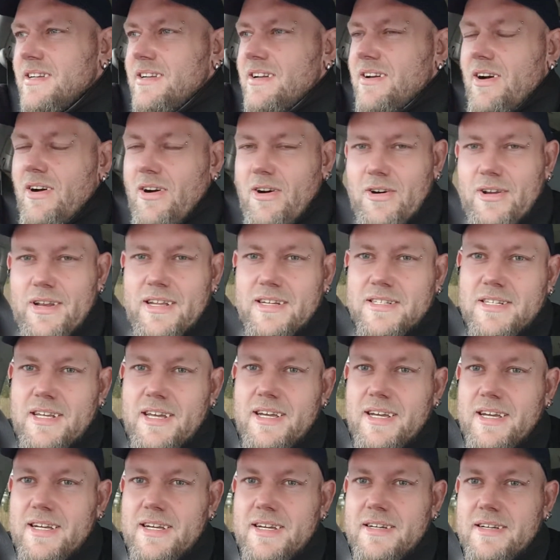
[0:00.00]

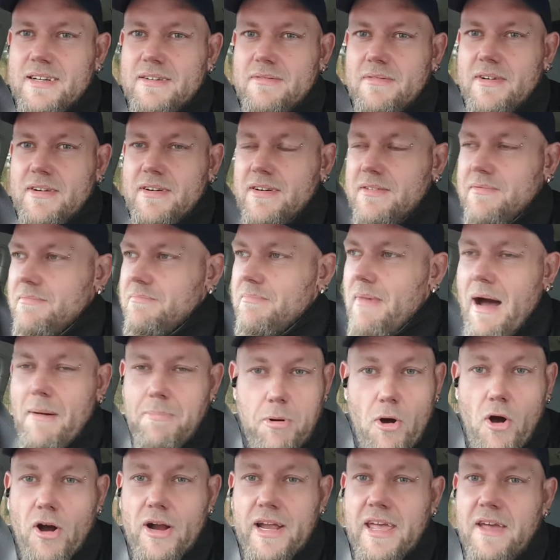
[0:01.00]
honestly my
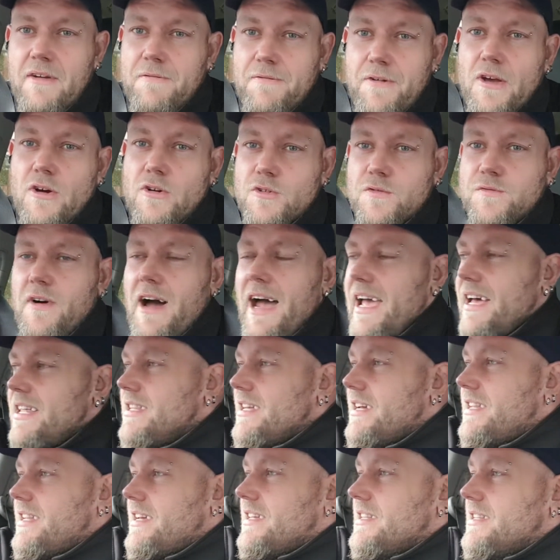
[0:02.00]
pocket feels
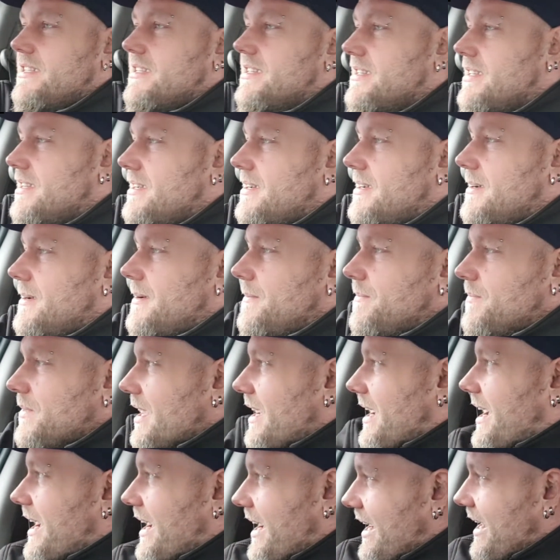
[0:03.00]
violated.
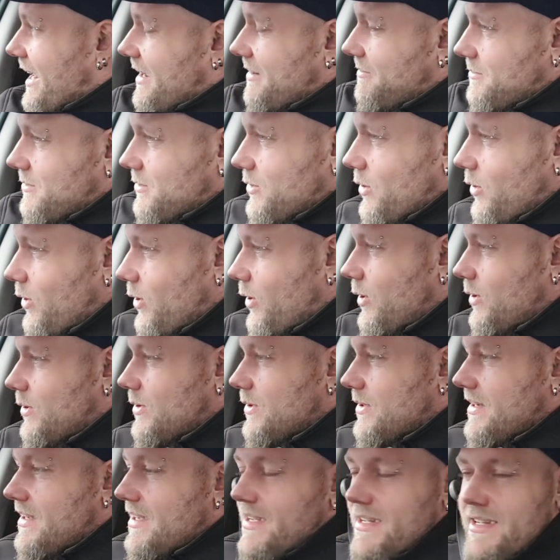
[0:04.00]
So
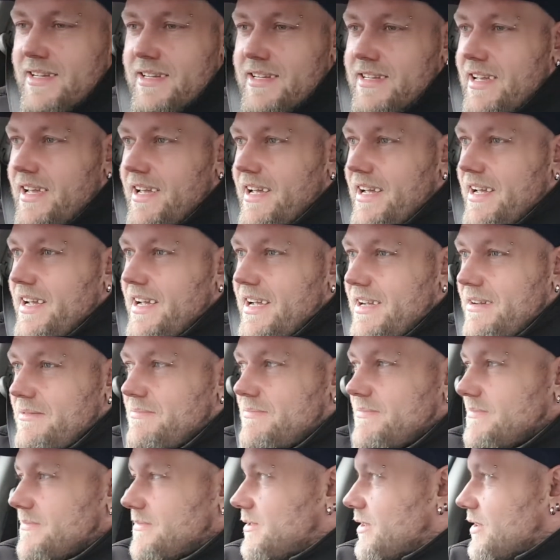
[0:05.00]

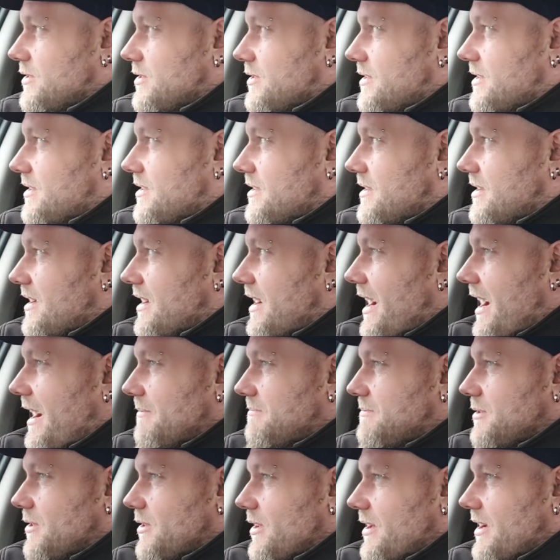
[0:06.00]
just
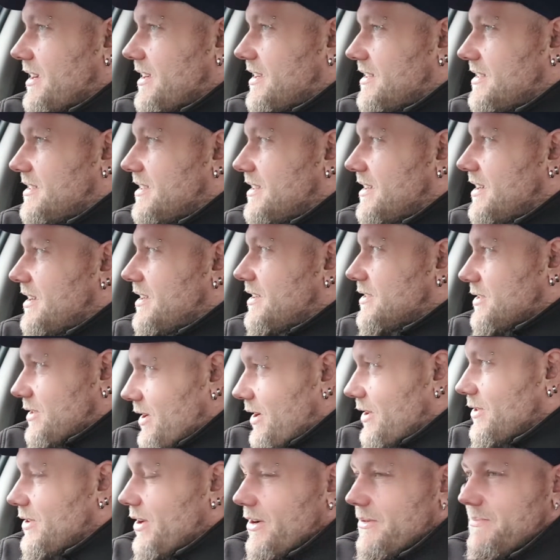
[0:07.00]
absolutely
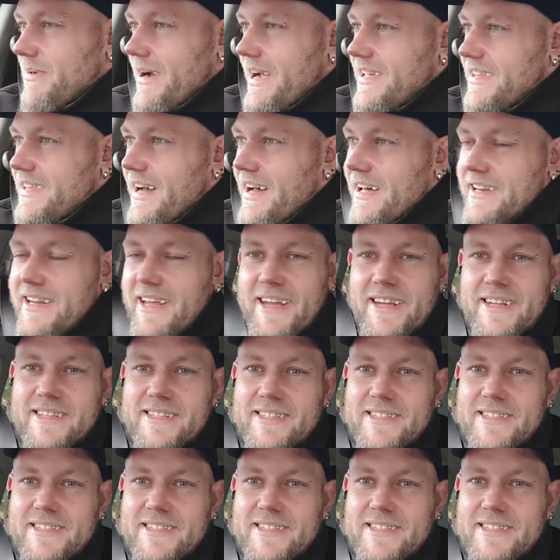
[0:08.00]
squandered by that, eh?